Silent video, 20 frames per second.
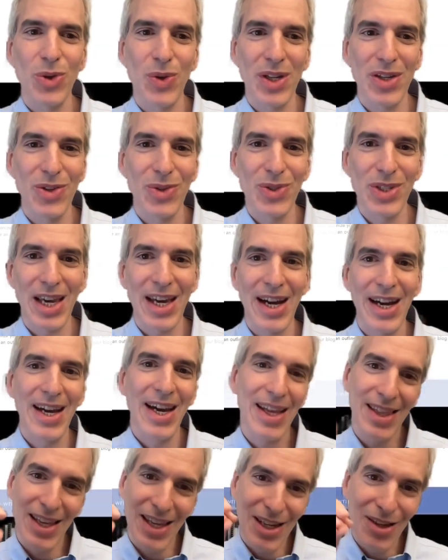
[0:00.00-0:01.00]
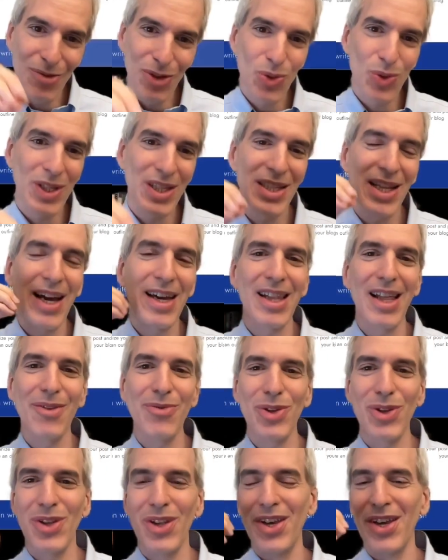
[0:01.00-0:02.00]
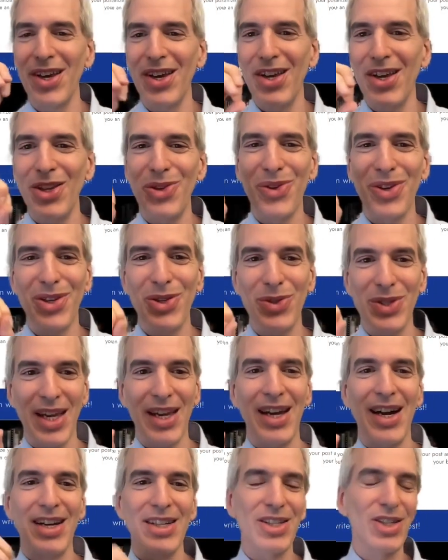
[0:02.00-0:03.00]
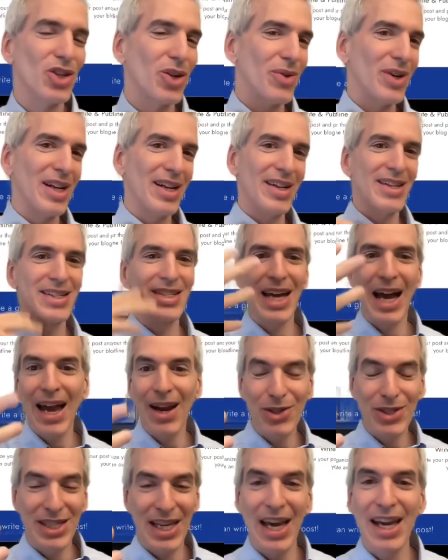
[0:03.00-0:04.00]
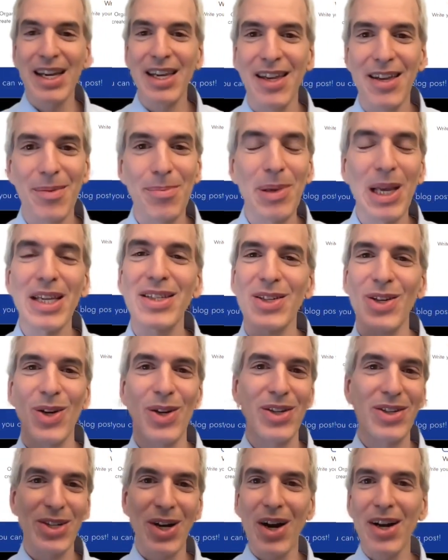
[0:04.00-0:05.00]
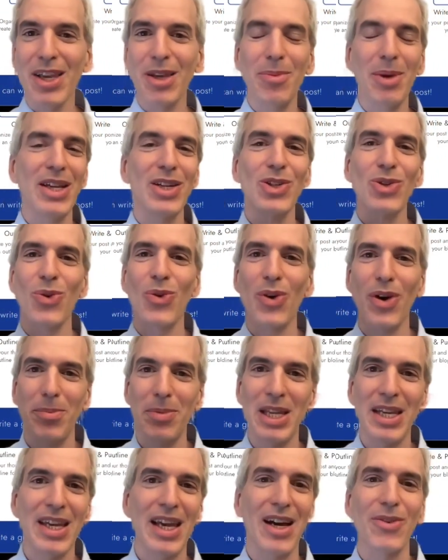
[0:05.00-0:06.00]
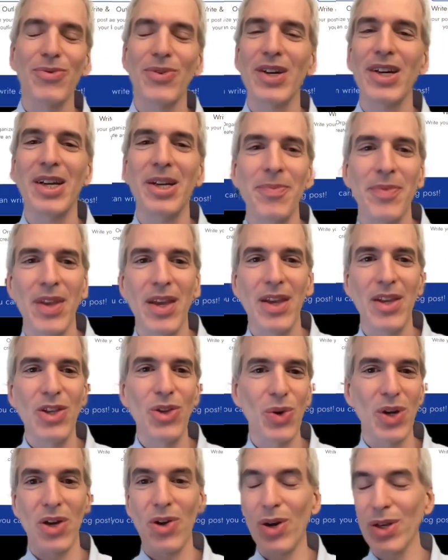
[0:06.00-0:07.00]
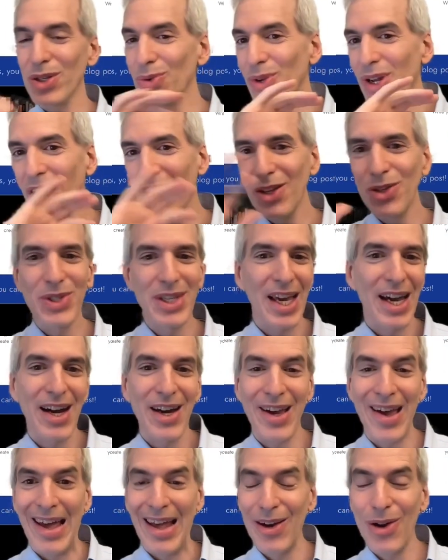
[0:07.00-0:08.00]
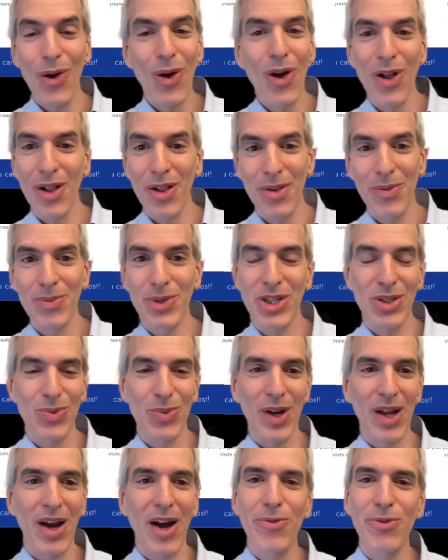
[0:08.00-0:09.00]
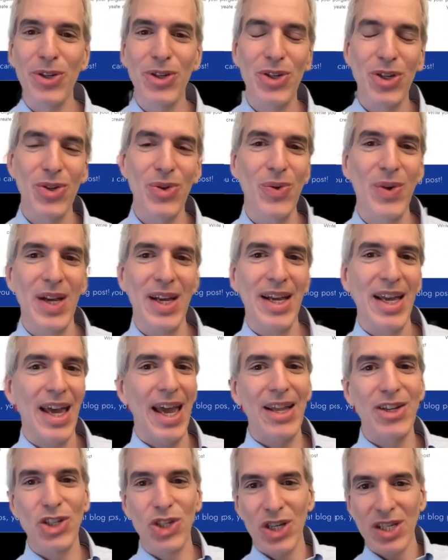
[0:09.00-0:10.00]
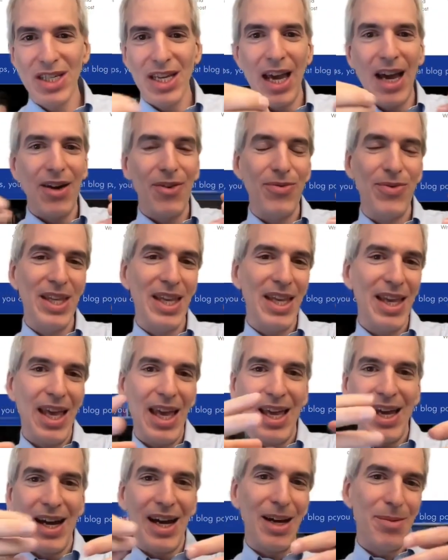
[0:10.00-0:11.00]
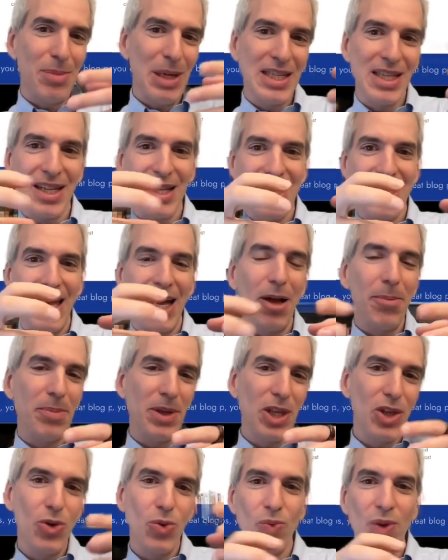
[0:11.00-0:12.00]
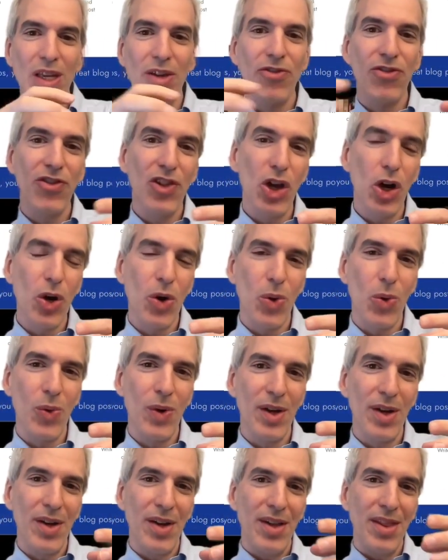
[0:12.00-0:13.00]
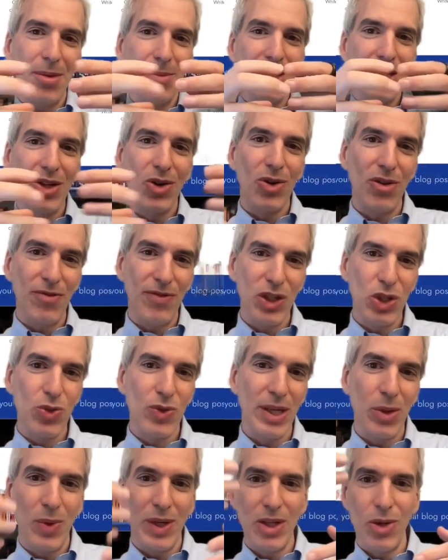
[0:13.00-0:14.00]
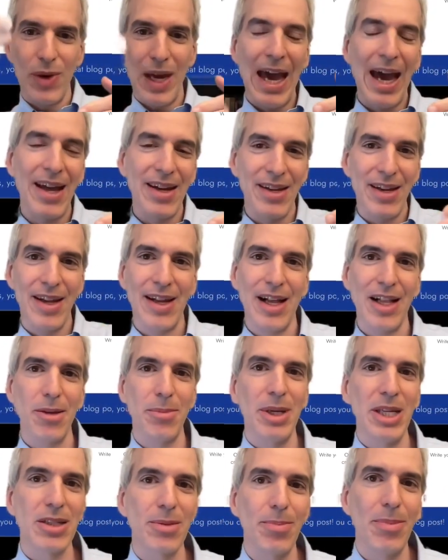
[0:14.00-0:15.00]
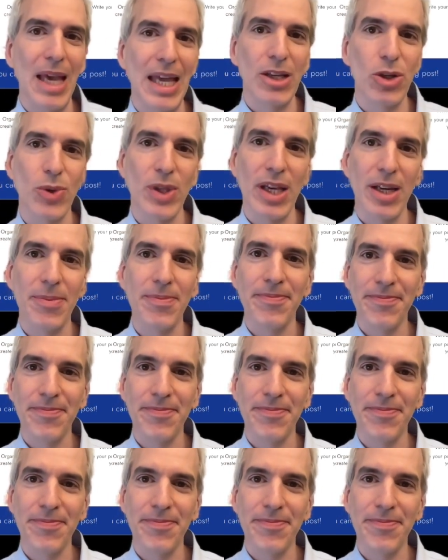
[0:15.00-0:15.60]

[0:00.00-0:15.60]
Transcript: can use AI at the individual slide level. You can use AI to generate an entire deck based on a document or a PDF. You can also not use AI at all, which is what I often do, and just have the AI basically helping you reflow the material visually when you add an element manually.